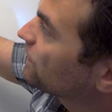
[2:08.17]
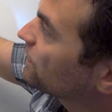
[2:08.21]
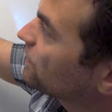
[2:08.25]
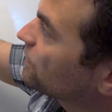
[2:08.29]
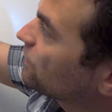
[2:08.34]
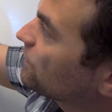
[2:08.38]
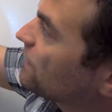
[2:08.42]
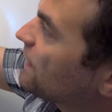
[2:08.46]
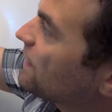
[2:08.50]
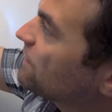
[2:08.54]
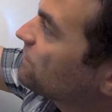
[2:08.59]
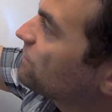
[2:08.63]
to
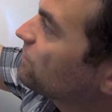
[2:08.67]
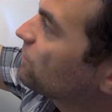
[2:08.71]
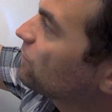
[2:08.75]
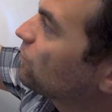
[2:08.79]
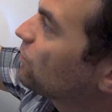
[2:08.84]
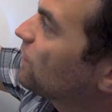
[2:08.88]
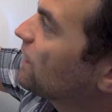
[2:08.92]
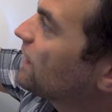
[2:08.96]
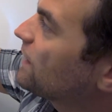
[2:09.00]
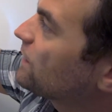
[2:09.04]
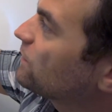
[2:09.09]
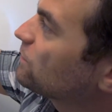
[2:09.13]
graph
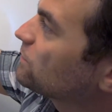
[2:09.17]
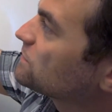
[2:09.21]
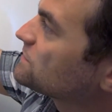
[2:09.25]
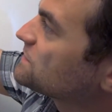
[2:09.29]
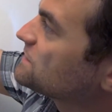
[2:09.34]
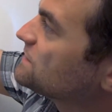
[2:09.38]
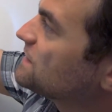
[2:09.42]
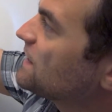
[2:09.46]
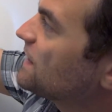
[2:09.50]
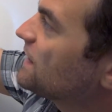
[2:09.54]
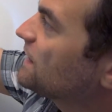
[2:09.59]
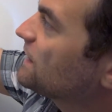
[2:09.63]
y equals
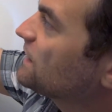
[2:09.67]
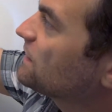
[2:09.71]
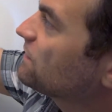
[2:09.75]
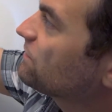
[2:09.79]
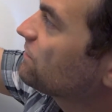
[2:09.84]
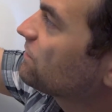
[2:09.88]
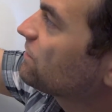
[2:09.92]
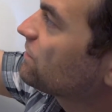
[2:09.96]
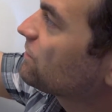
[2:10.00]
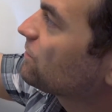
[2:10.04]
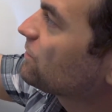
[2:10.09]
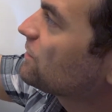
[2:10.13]
negative
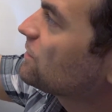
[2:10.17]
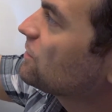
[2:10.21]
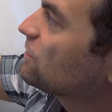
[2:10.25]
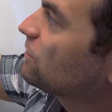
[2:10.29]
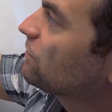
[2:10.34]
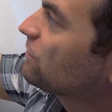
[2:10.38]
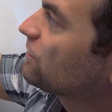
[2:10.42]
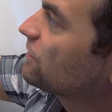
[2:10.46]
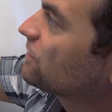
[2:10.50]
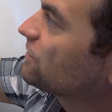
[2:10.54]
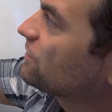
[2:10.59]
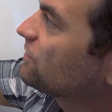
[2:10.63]
3
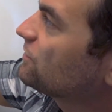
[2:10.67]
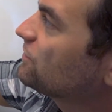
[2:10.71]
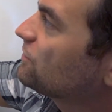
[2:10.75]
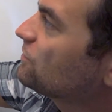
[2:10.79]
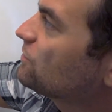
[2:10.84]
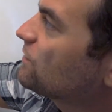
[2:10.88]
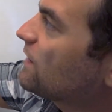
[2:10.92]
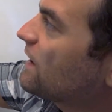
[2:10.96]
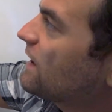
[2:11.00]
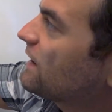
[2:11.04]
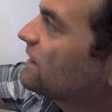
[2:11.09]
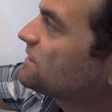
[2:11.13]
over
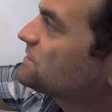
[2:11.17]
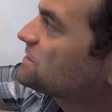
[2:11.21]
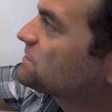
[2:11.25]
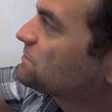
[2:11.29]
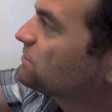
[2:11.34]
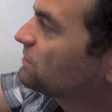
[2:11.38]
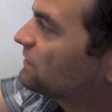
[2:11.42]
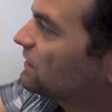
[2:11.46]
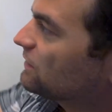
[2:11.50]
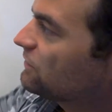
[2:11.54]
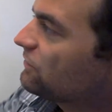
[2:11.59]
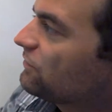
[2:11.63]
2x
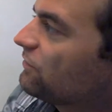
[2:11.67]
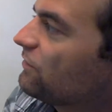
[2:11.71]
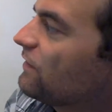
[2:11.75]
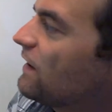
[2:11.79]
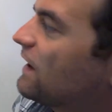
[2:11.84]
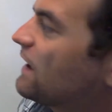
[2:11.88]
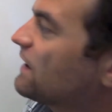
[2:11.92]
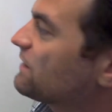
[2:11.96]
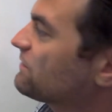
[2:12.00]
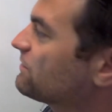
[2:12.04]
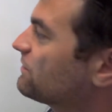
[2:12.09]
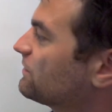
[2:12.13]
plus 5.